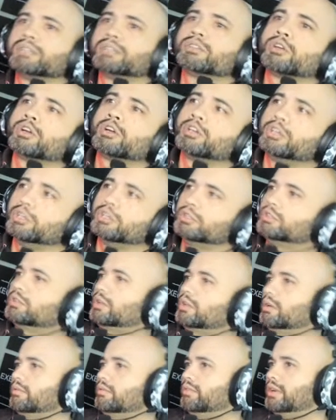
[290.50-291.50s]
of good
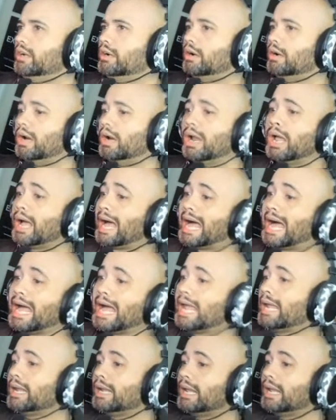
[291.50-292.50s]
stuff here.
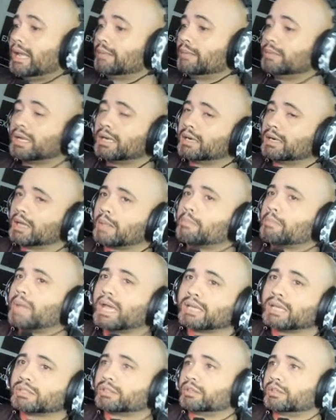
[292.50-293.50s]
I am not an
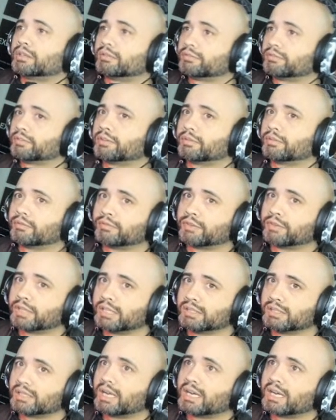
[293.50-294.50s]
ambassador for
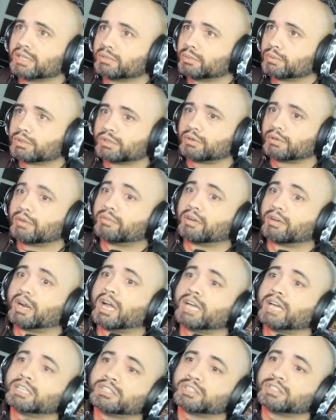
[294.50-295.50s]
these guys whatsoever.
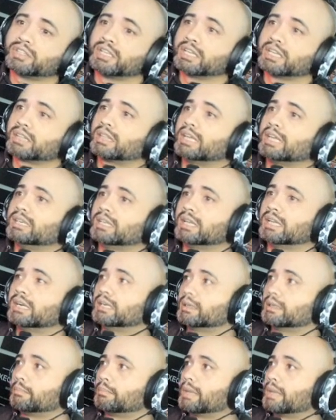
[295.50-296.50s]
I just think they did
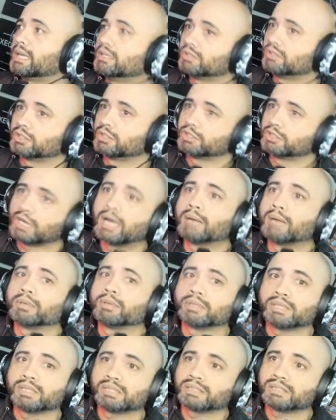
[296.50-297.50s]
an amazing job on
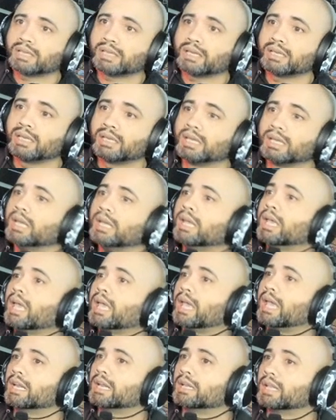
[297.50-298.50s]
this site
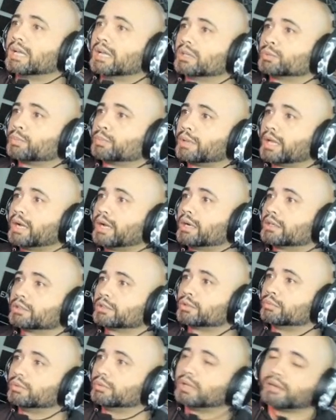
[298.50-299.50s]
and allows players
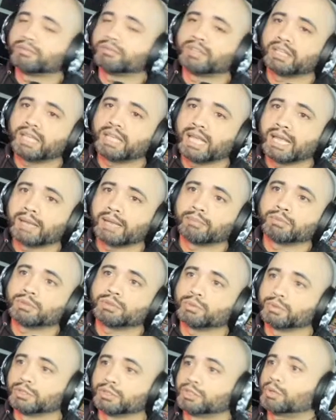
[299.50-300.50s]
who love the game
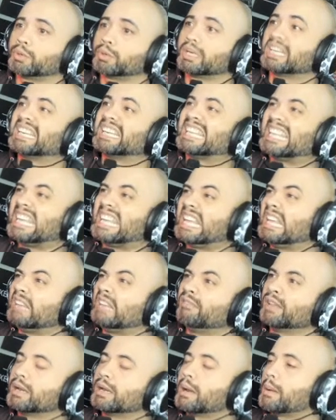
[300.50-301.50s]
to enjoy it
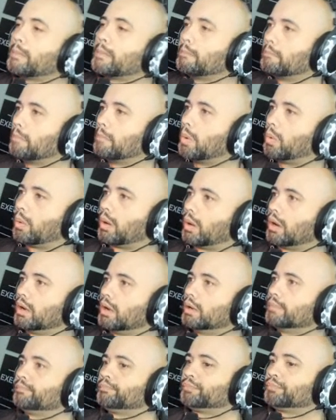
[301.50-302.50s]
even more.
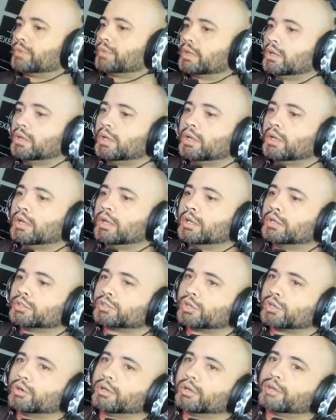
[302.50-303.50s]

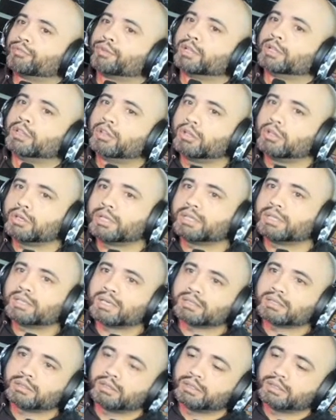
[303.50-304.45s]
So if we look at Dr.